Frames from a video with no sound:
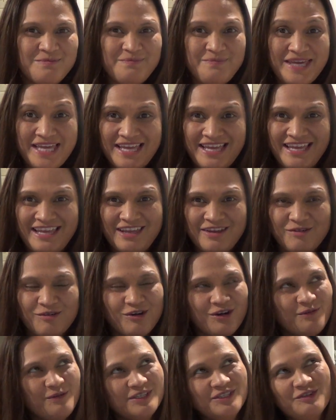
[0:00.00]
me
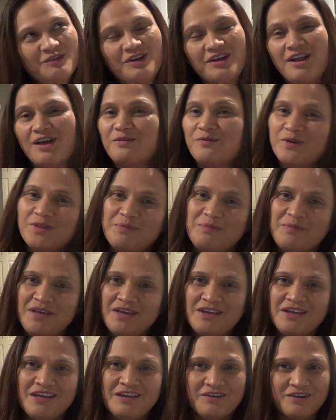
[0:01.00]
or what's going on with
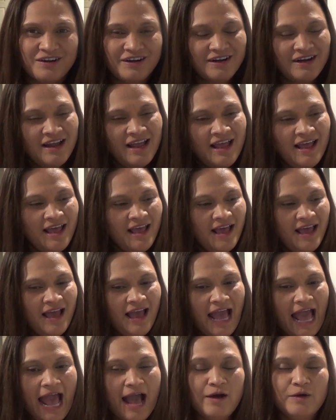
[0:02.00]
me or
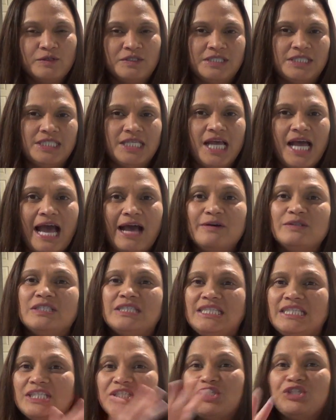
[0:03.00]
how's,
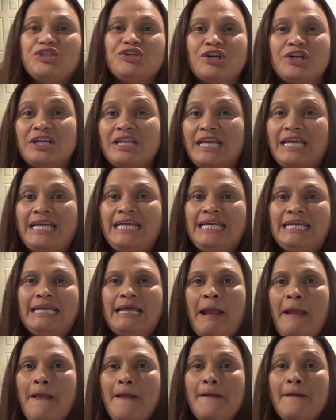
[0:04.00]
how's this journey
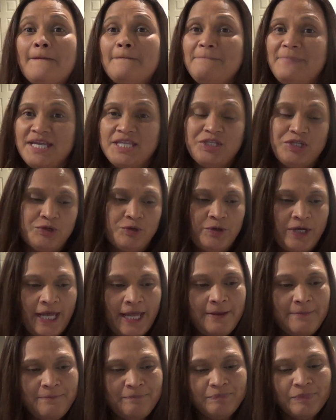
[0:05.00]
been
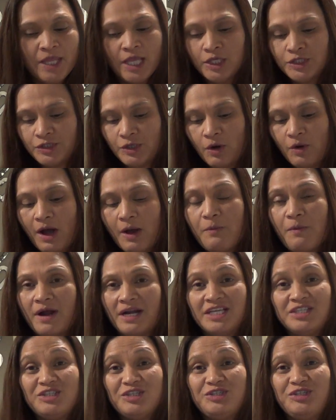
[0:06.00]
doing. So I
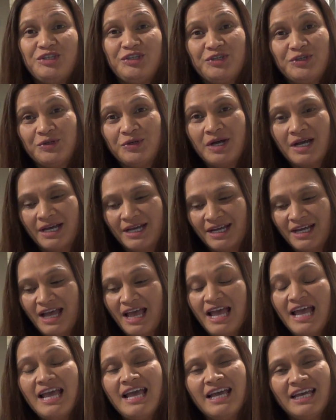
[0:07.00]
wanted to do
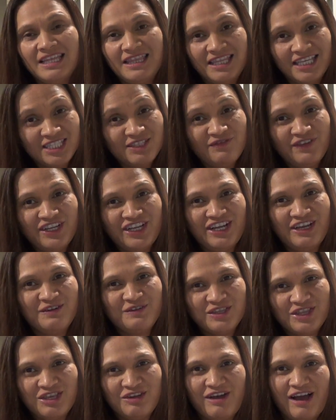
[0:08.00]
this video
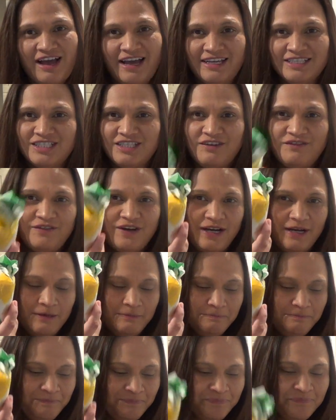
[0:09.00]
with you guys of
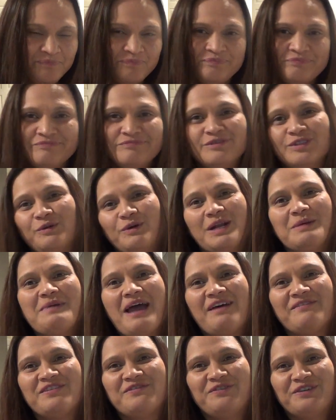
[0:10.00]
um, what I'm
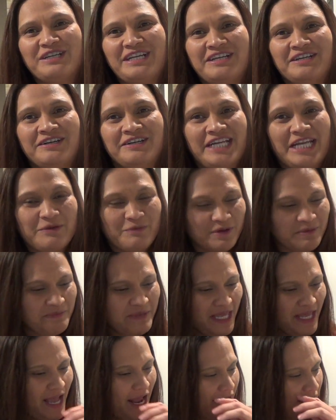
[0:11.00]
having for dinner, eat with
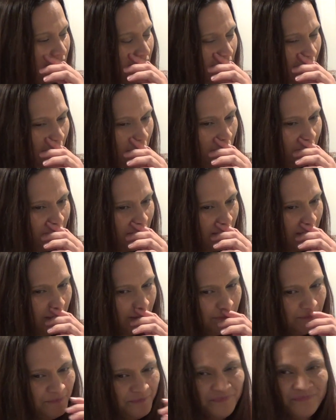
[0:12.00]
me kind of thing of,
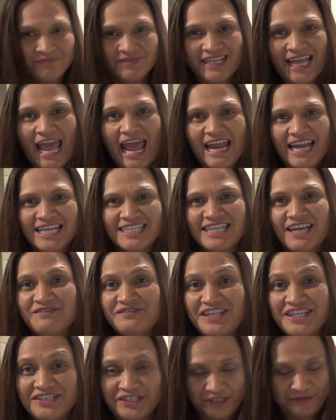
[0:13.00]
uh, hey, let's
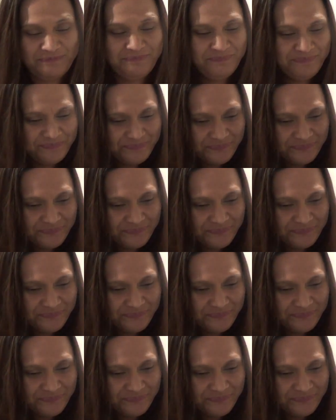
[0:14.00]
have dinner.